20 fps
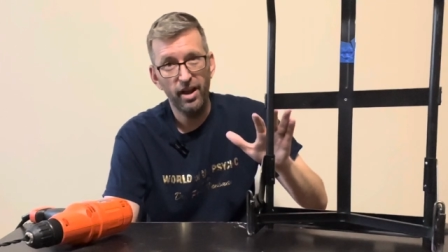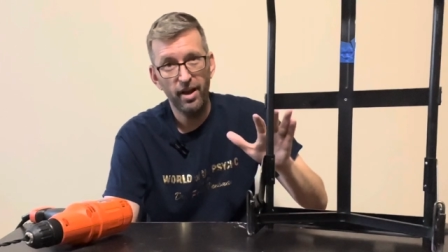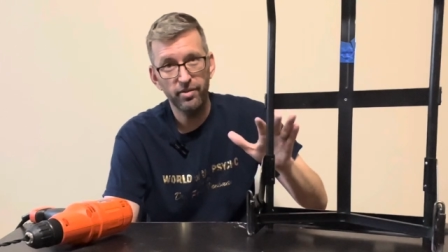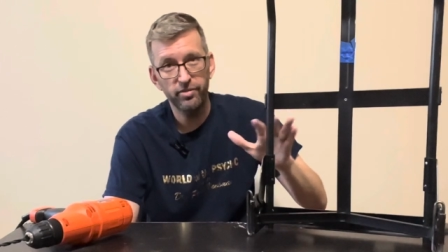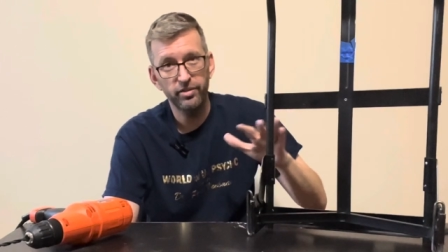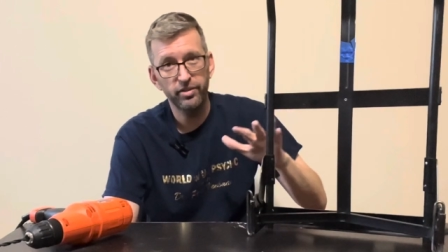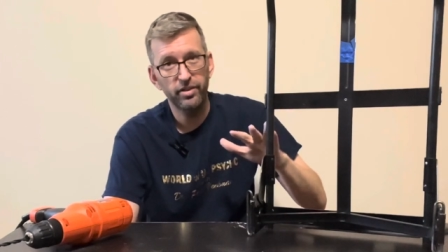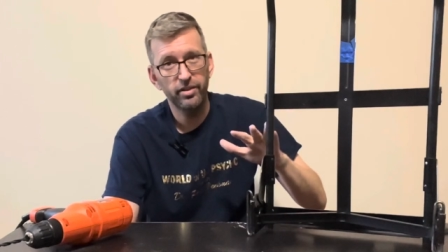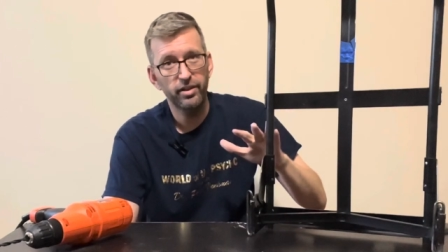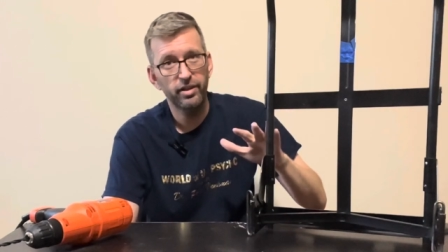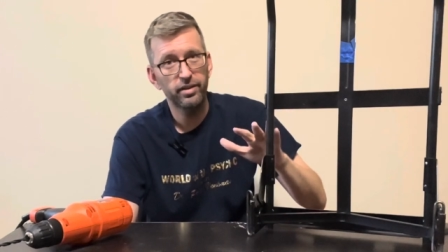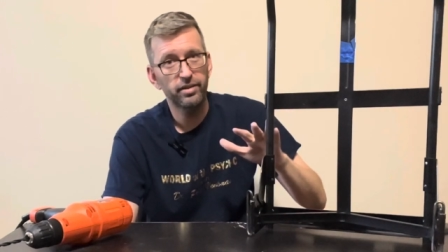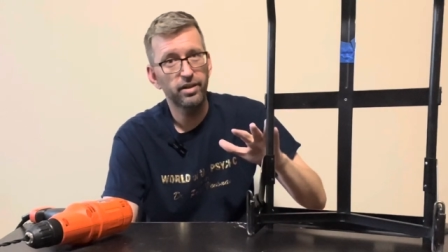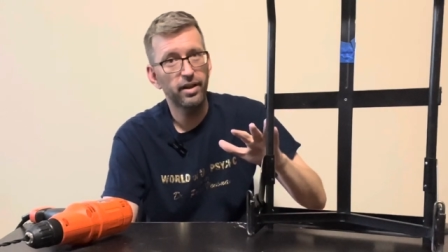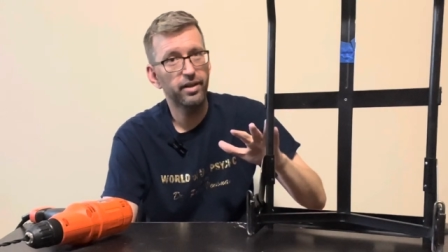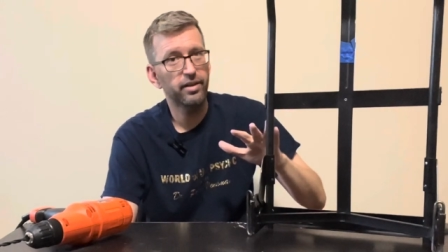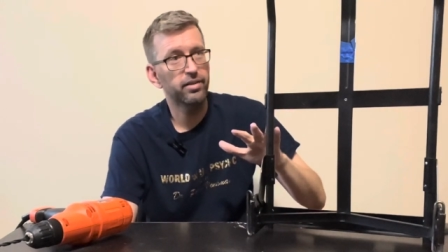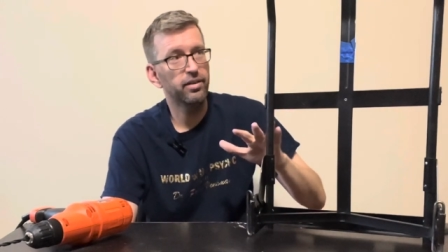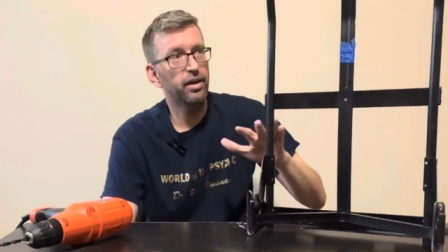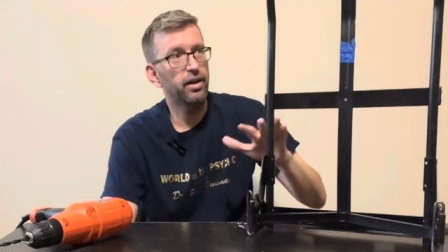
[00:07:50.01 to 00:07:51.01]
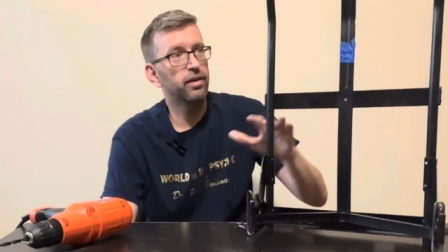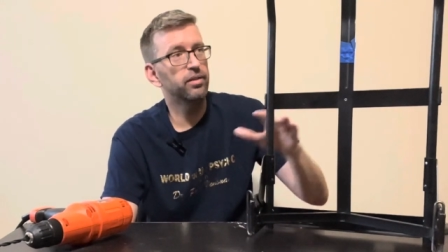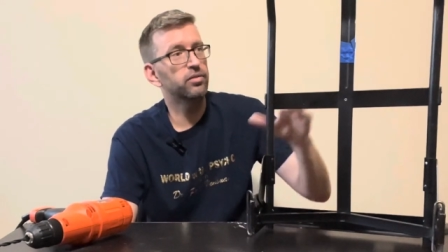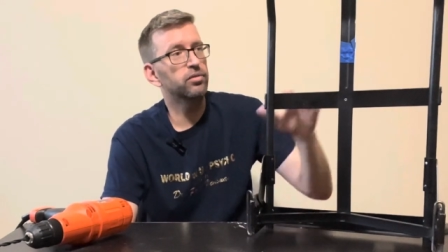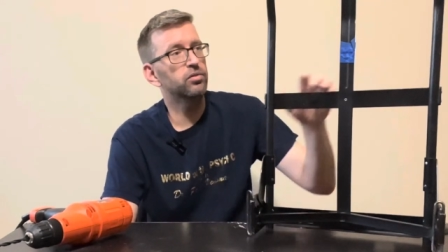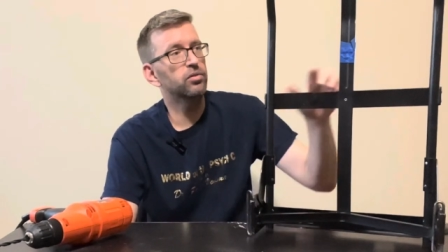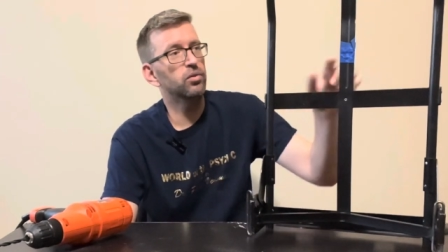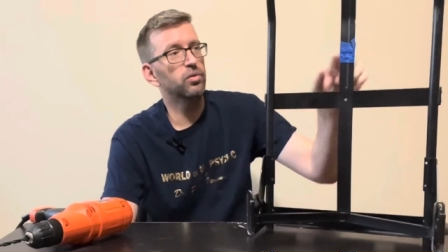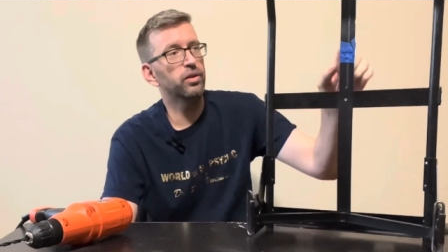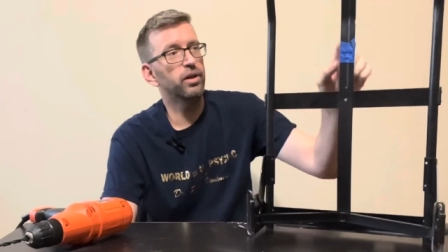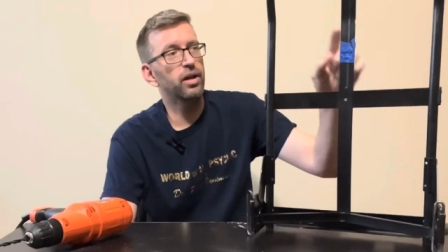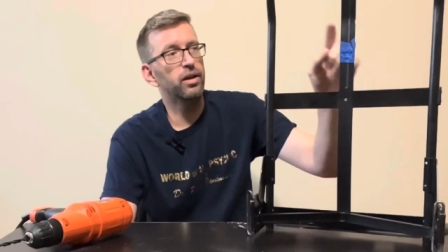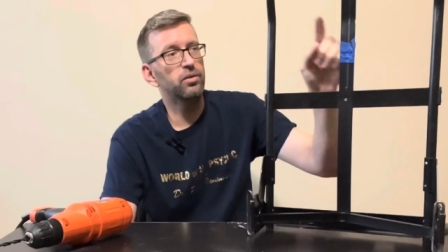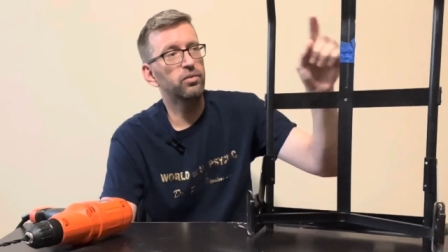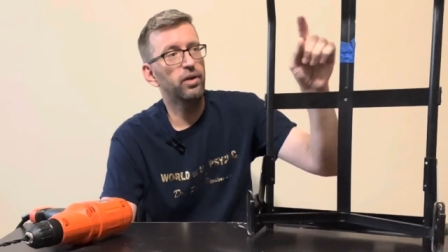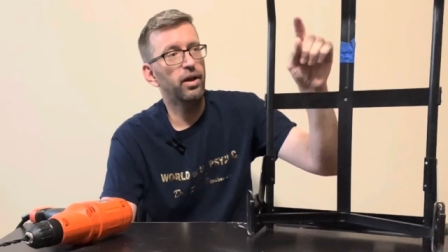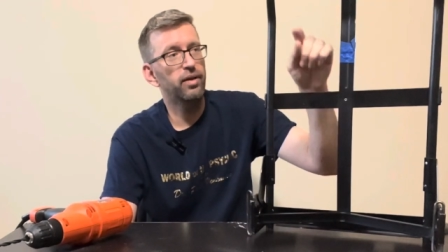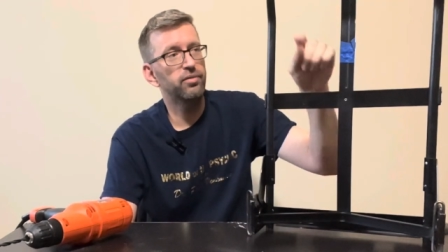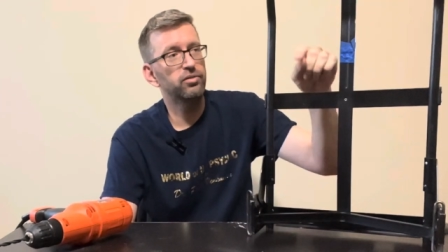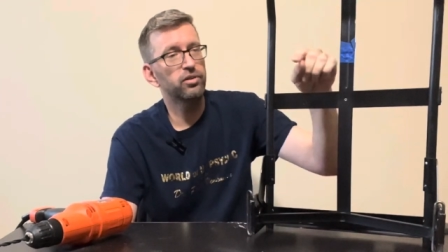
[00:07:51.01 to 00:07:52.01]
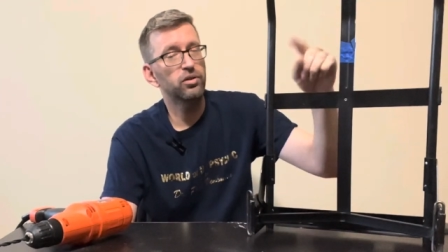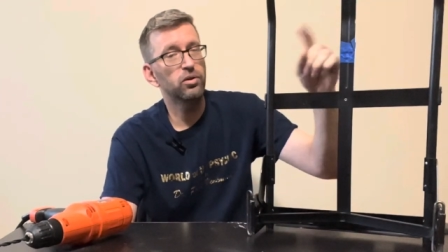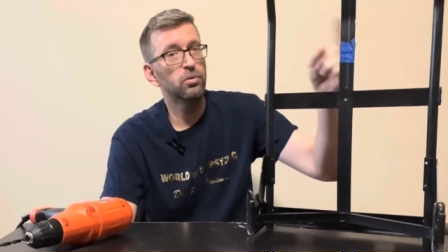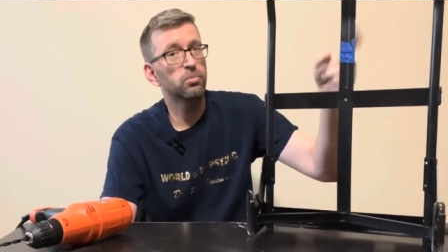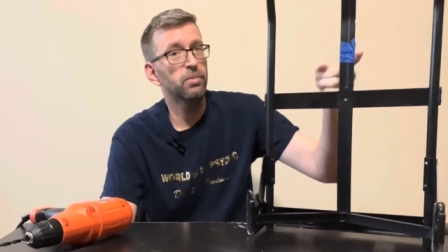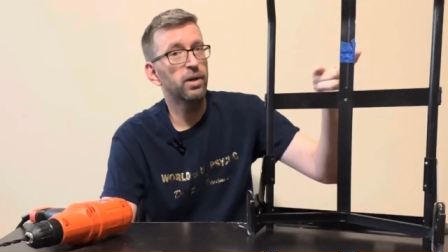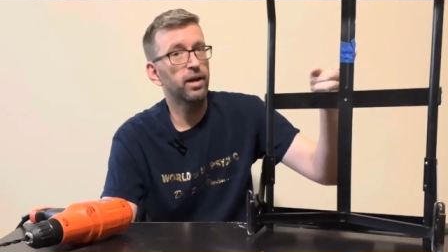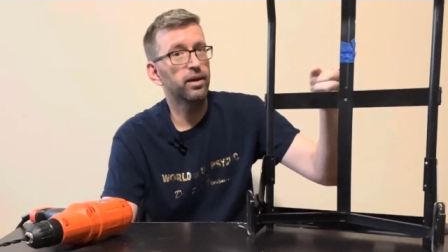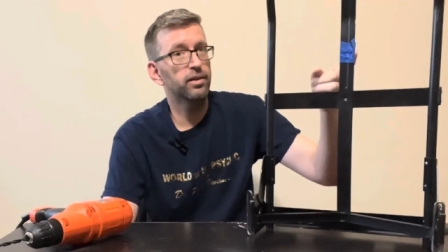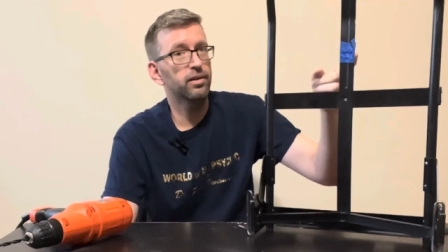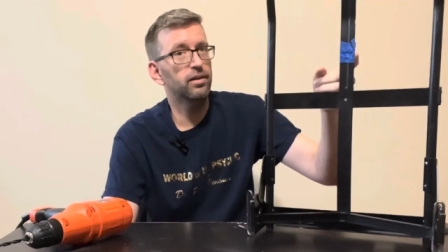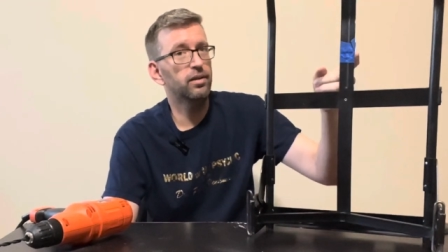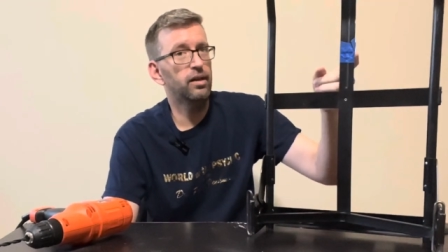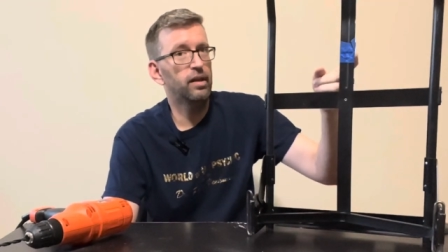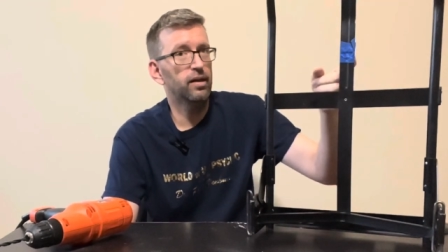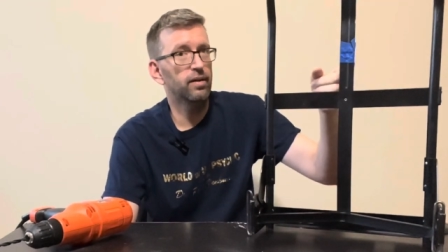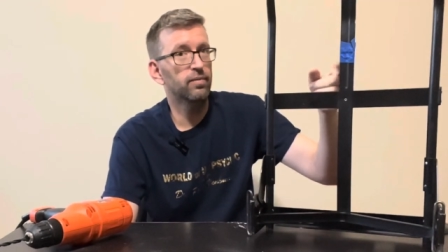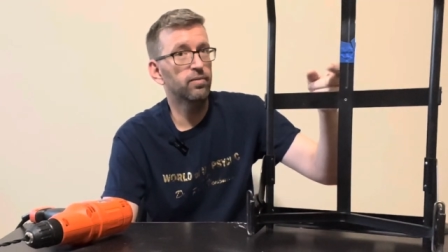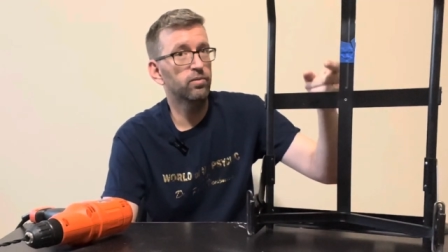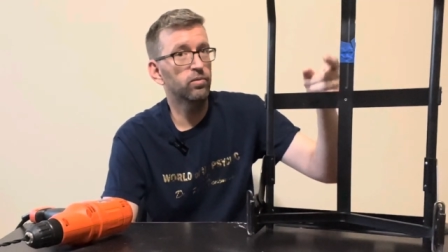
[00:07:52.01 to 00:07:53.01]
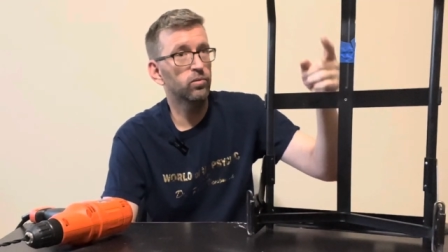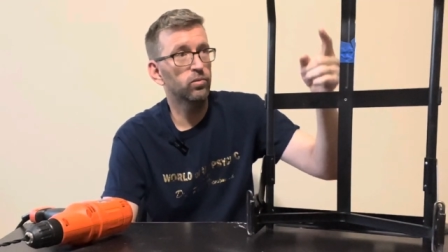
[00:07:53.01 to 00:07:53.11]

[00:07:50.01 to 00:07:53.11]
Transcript: everything like that so that I don't have to go back and